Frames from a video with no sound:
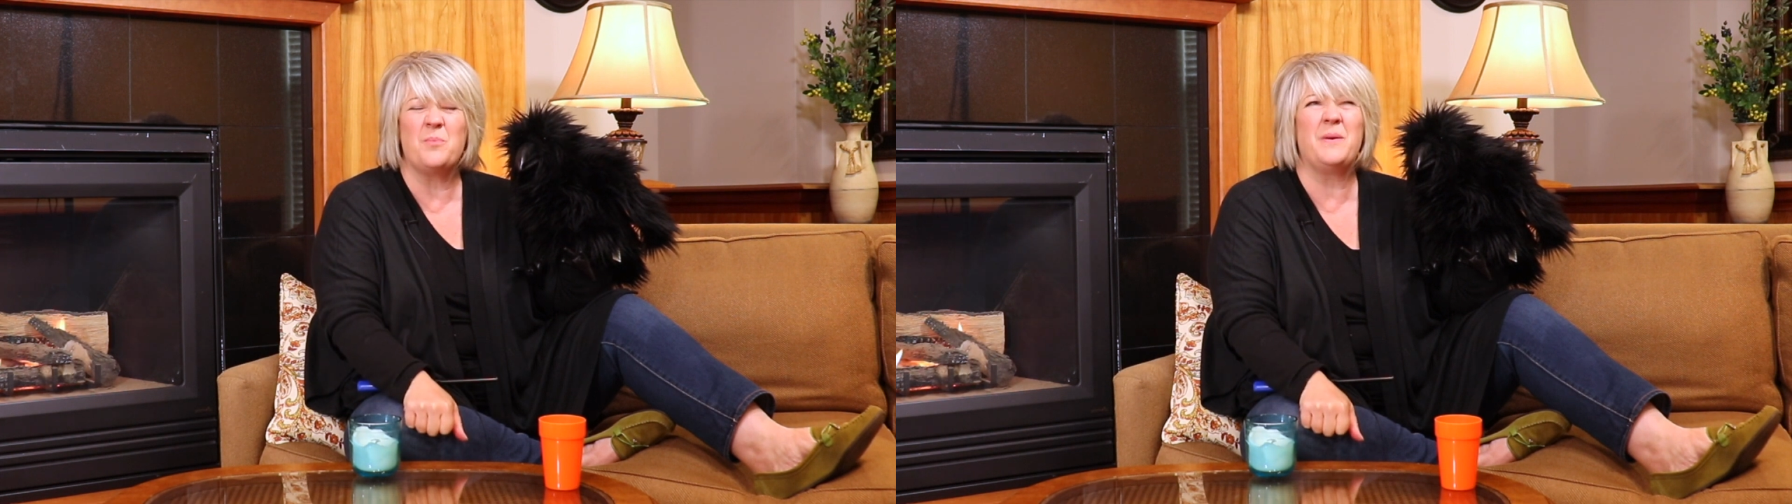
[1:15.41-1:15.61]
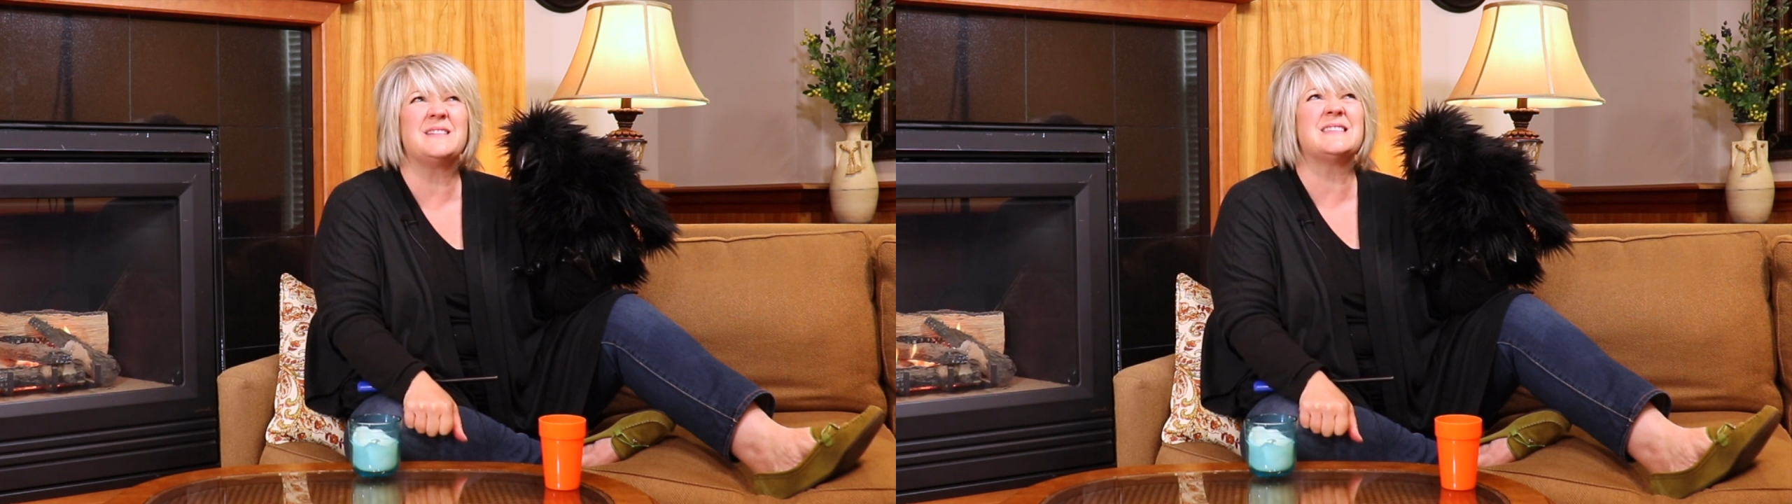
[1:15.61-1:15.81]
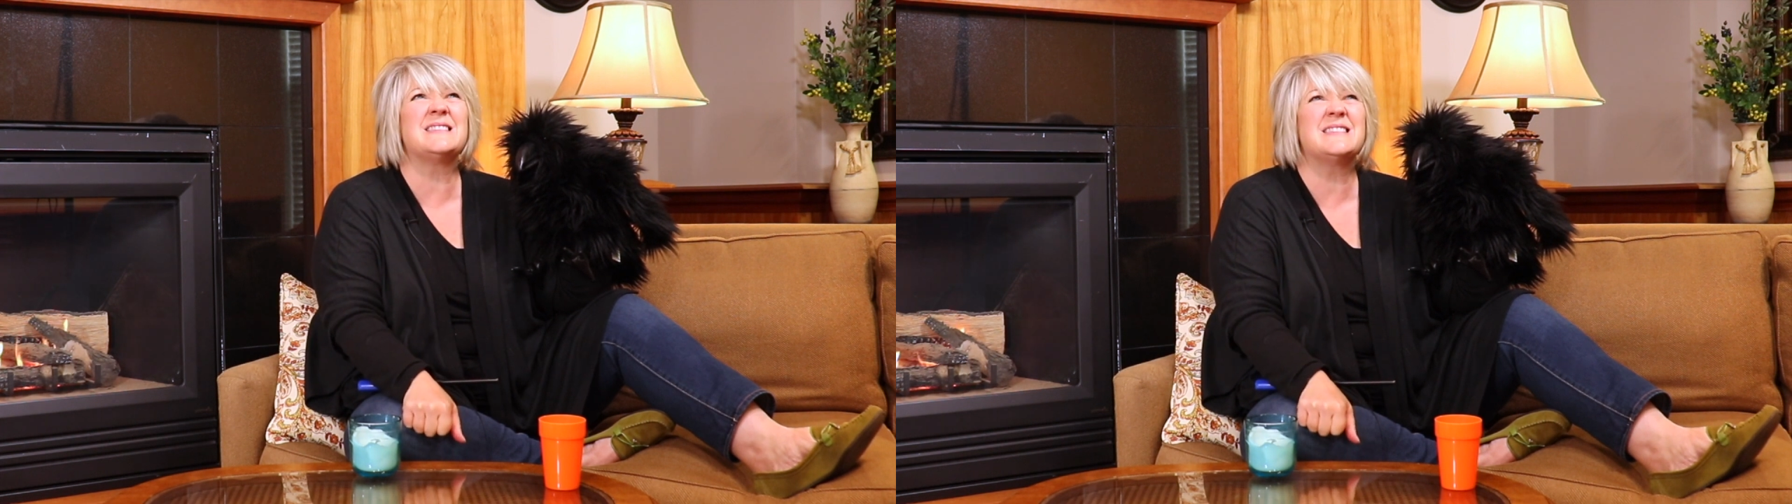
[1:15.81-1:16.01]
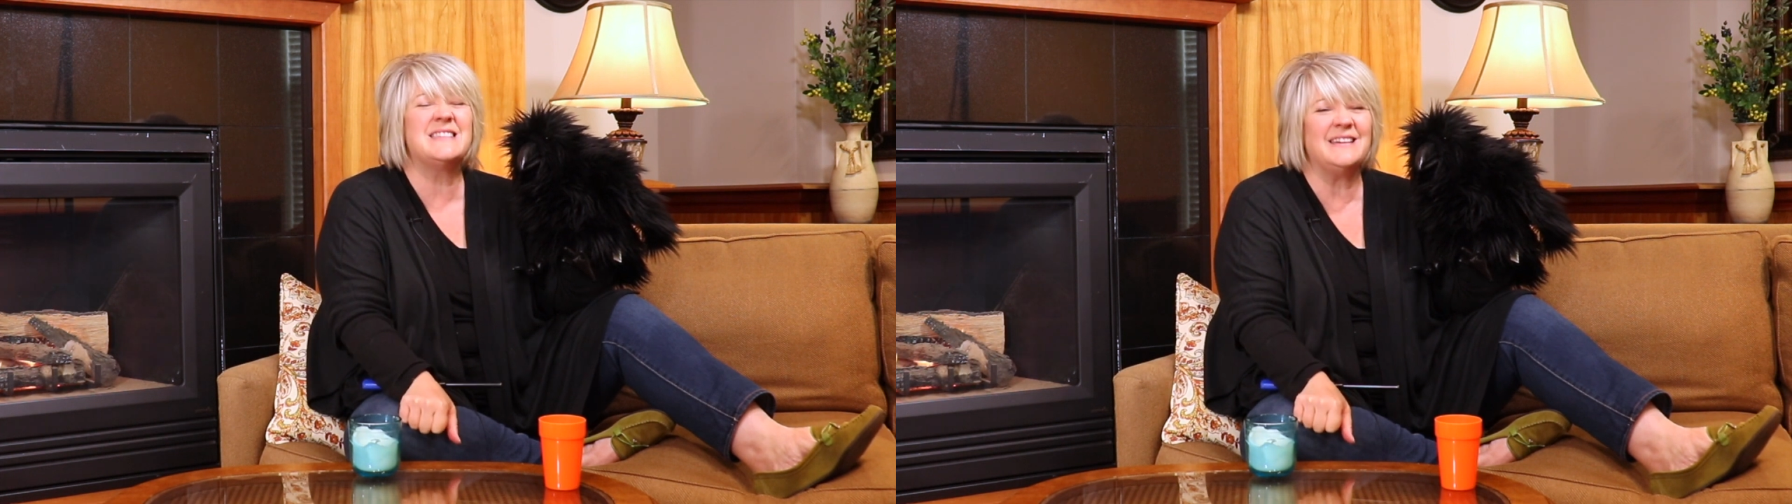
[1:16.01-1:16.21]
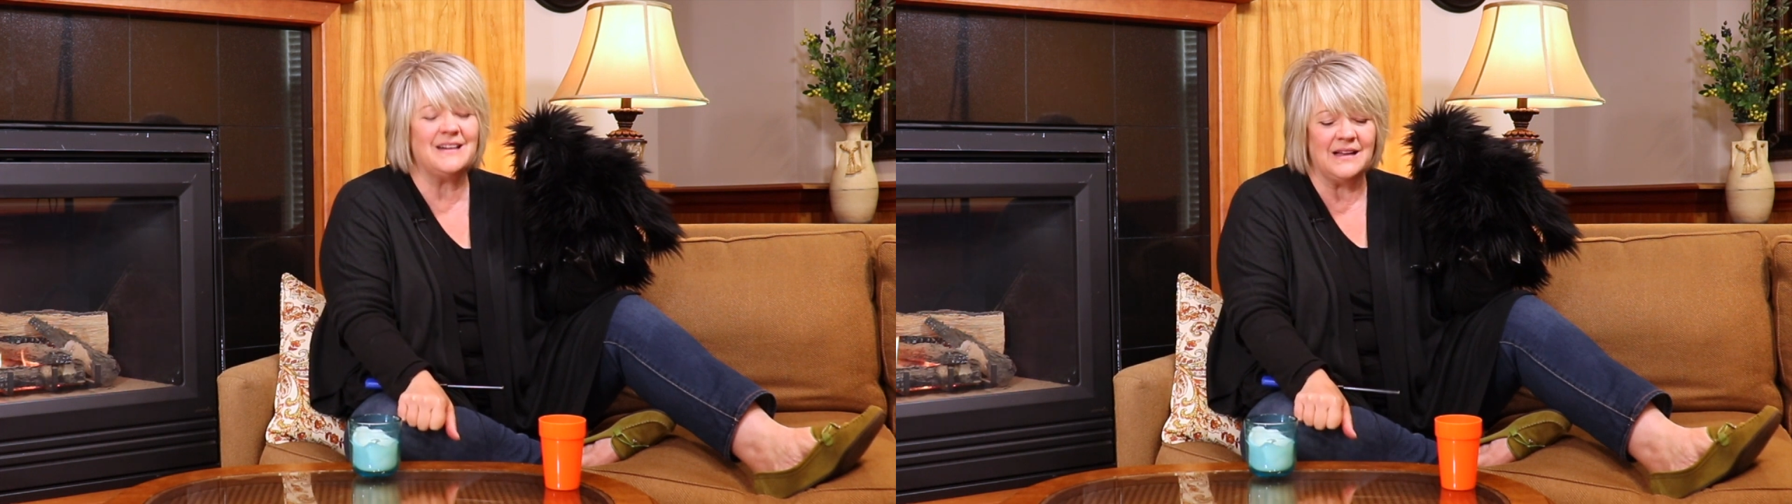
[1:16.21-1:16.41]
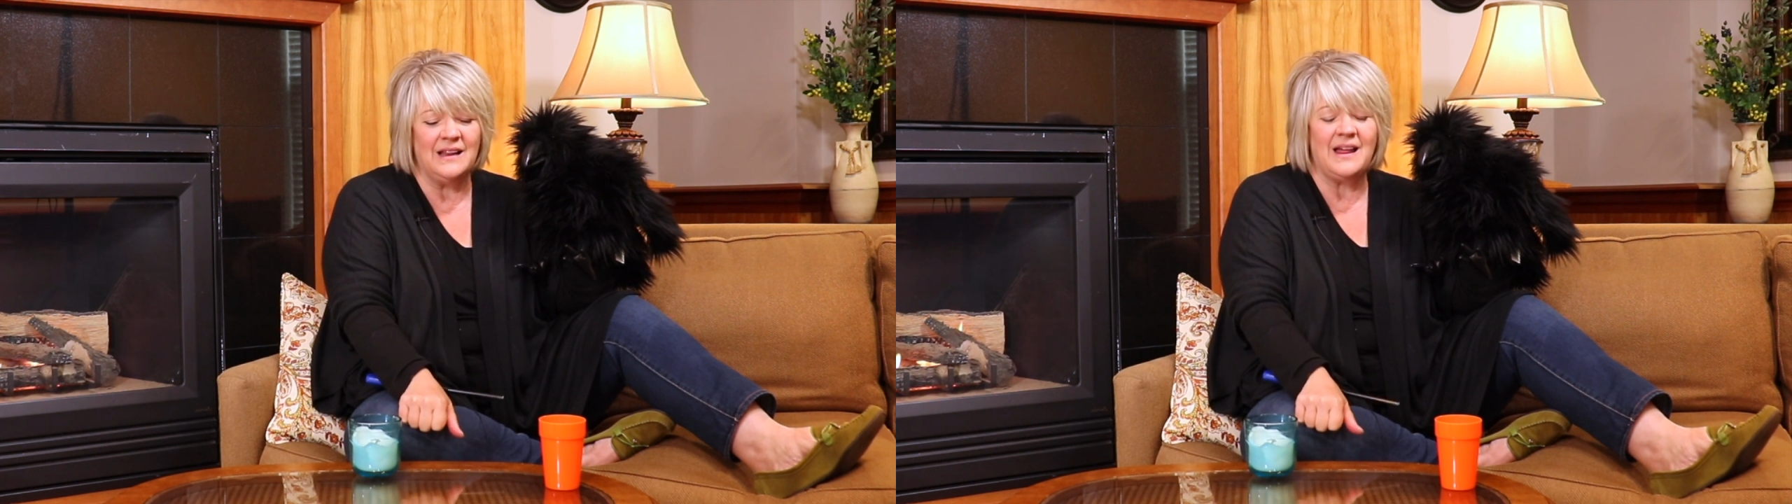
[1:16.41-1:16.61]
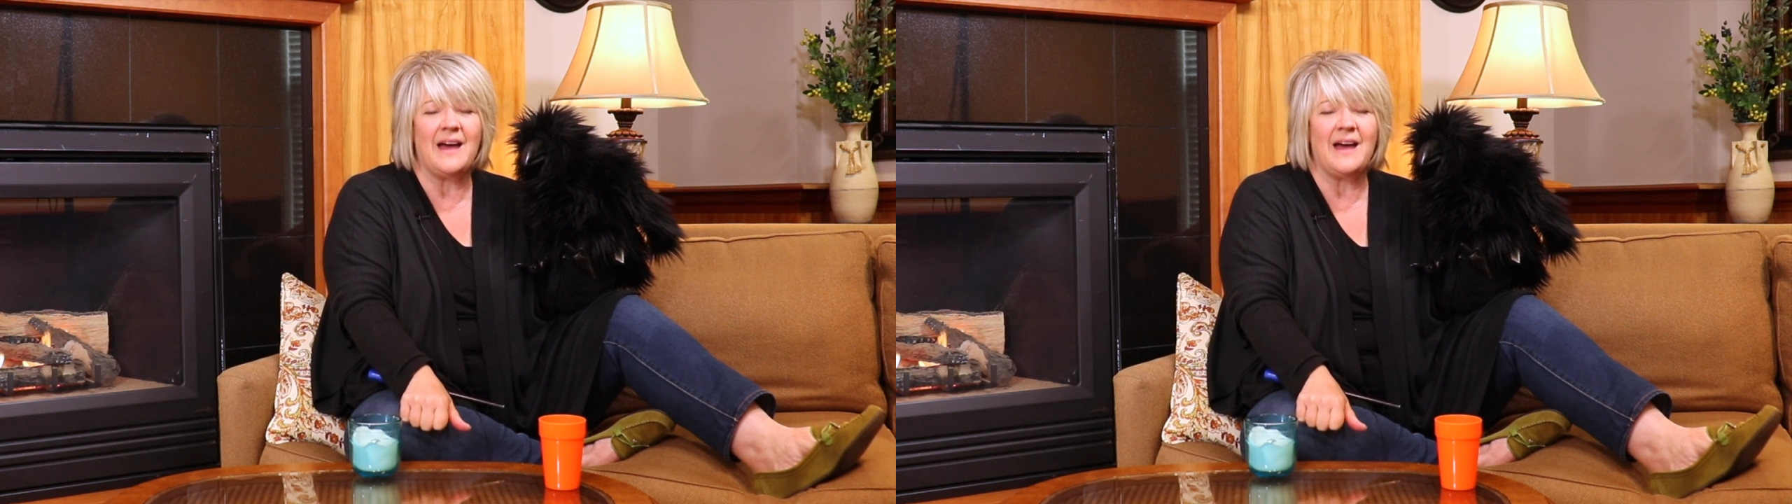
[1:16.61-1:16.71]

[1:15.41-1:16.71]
but still,